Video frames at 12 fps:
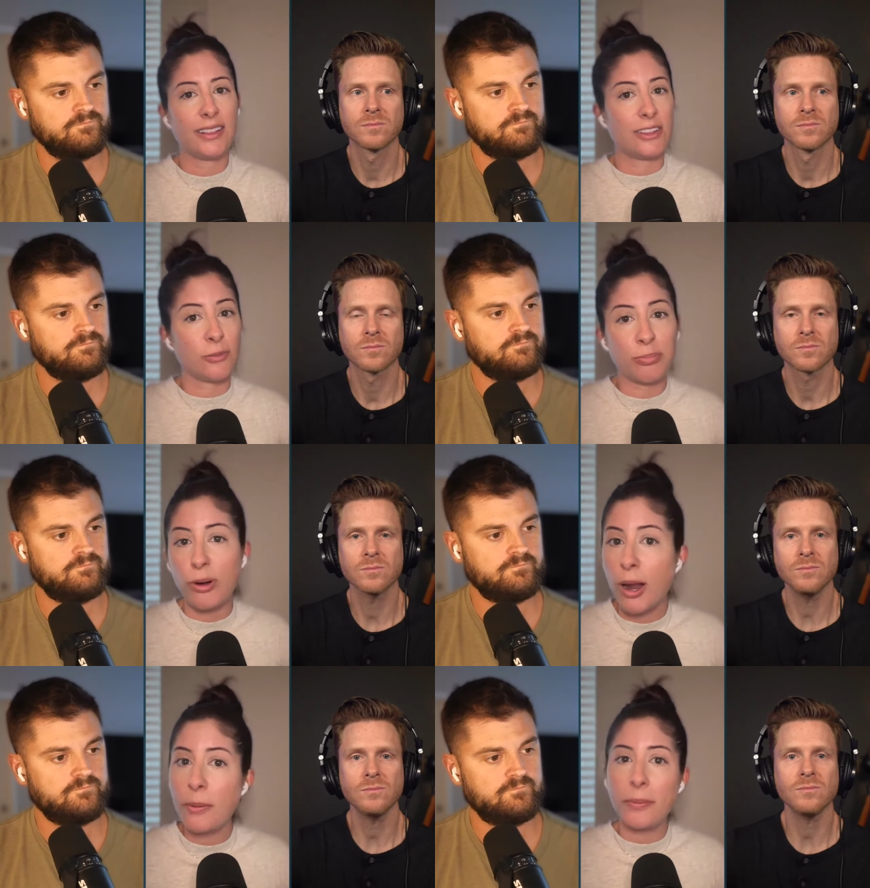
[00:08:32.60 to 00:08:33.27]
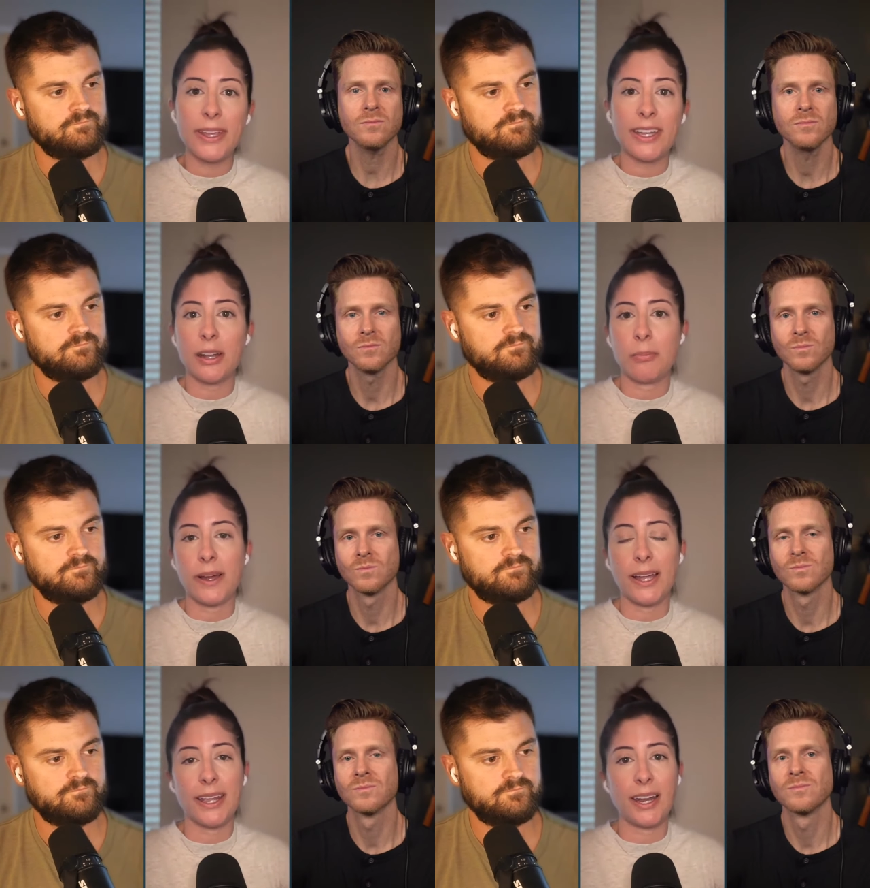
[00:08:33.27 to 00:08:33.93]
Speaker 1: they're probably going to
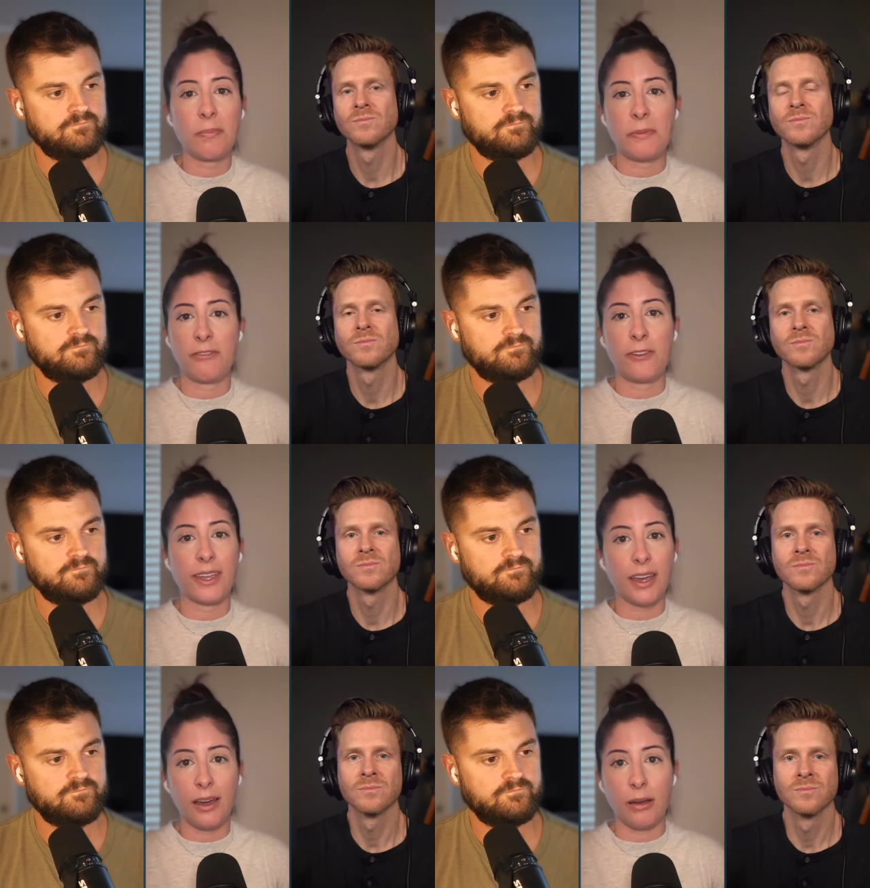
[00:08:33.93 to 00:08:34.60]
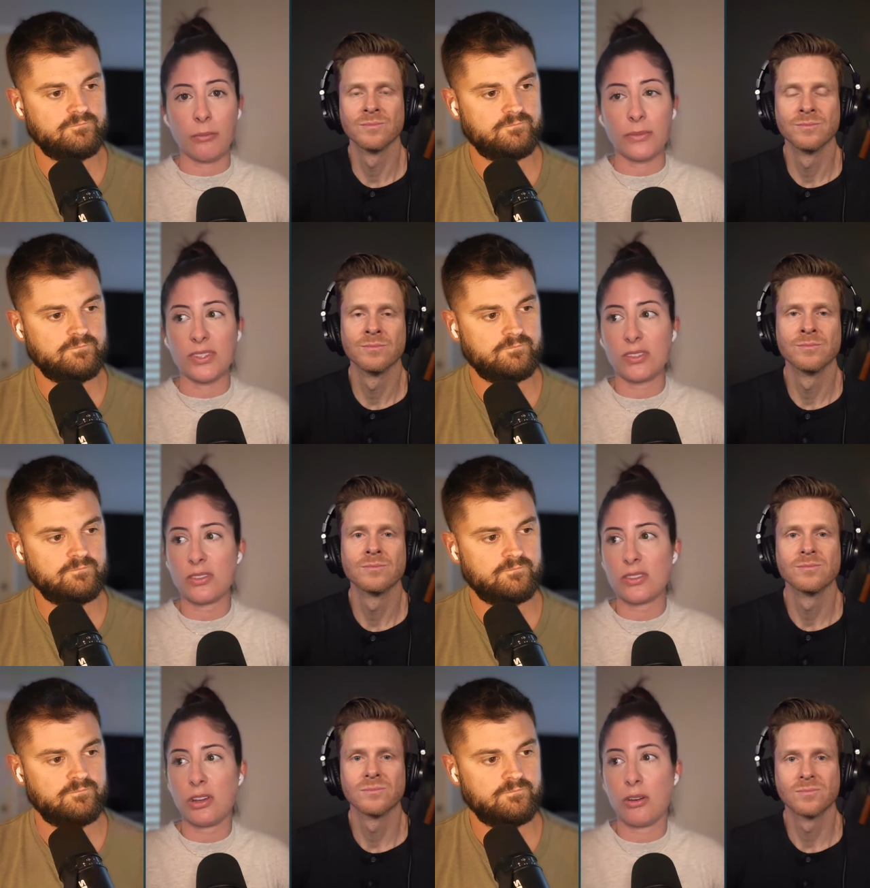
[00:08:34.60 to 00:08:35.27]
buy it up if it comes.
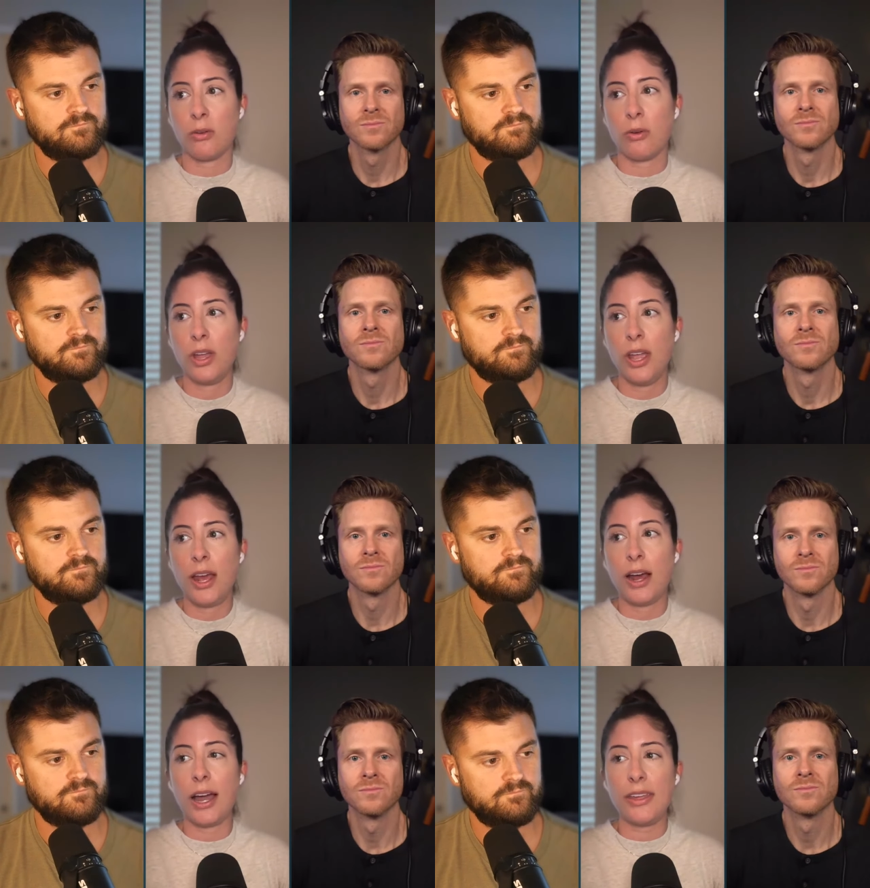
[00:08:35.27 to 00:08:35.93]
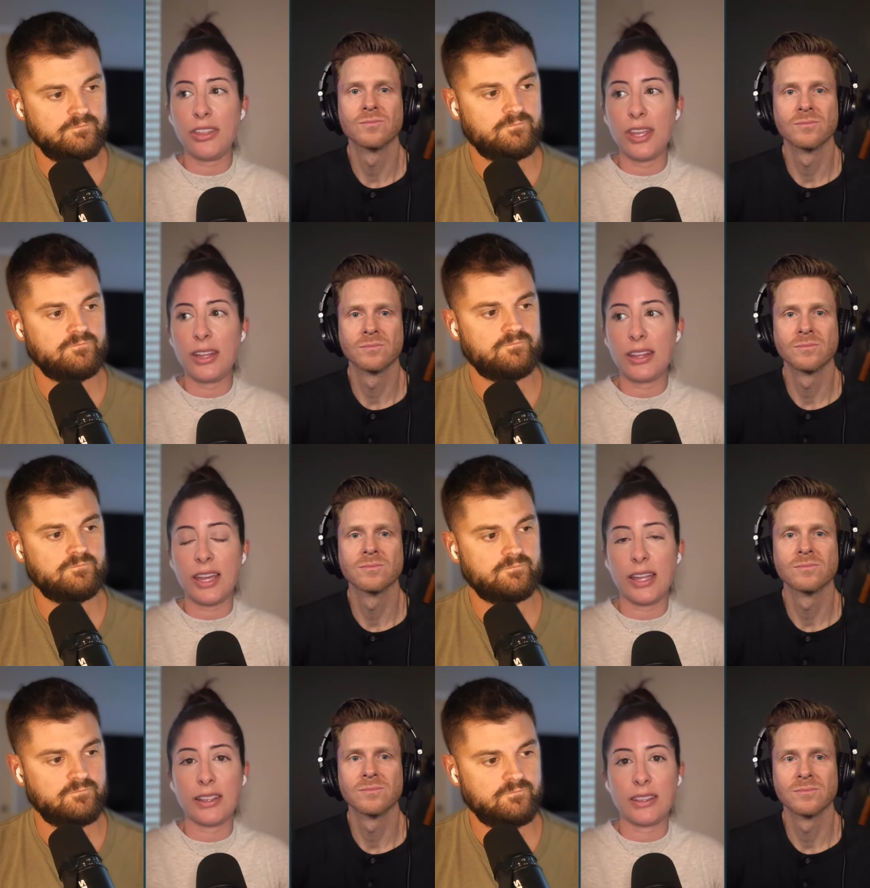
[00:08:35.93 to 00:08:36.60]
So I think
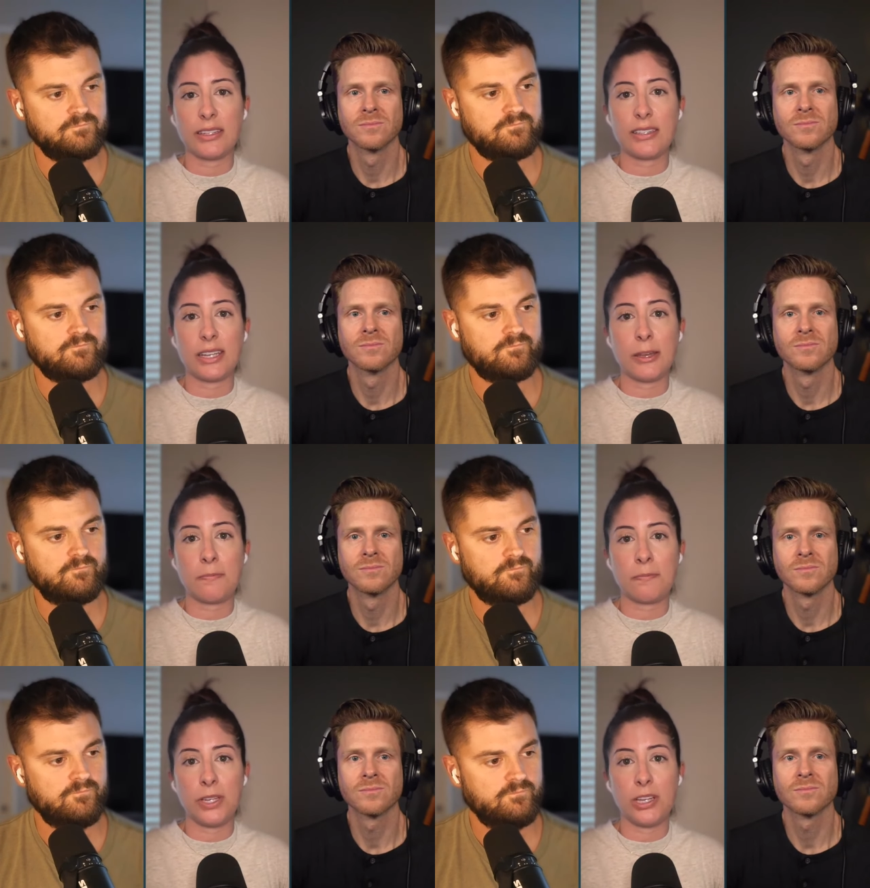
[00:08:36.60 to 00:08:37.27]
that the dip,